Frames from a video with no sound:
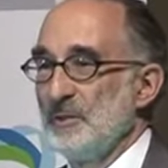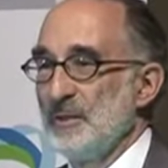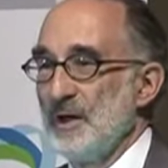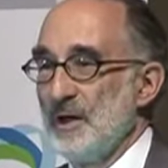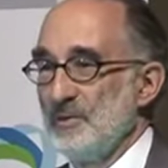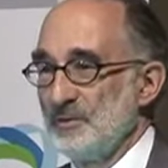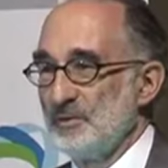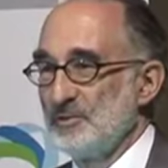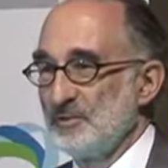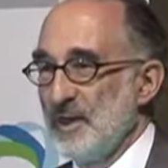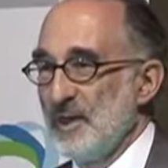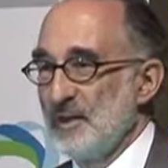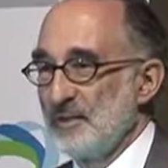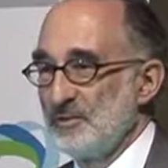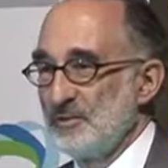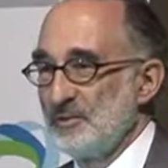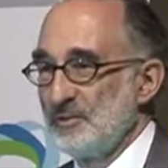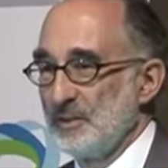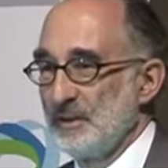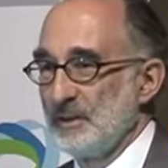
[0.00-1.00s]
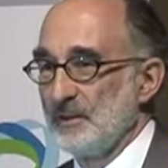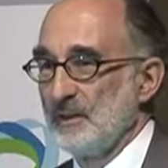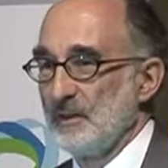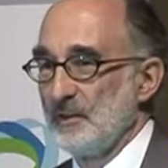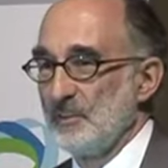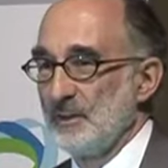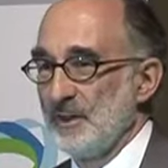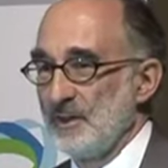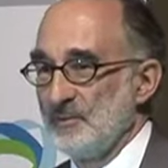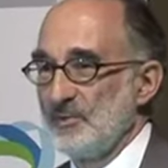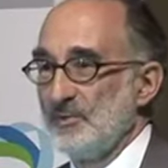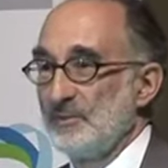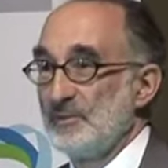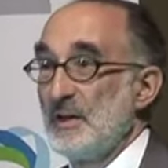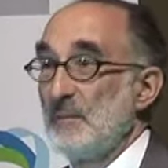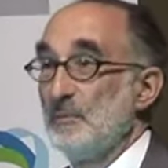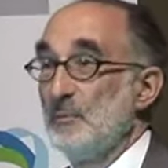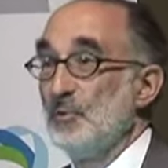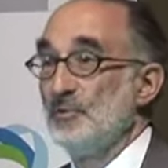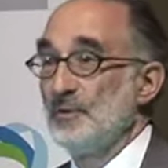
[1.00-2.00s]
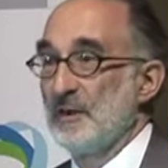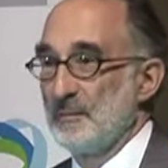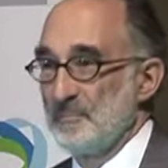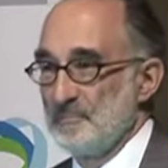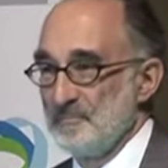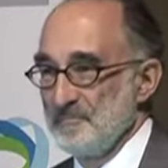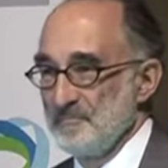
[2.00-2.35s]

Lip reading: housing stock is sitting there because it's not moving.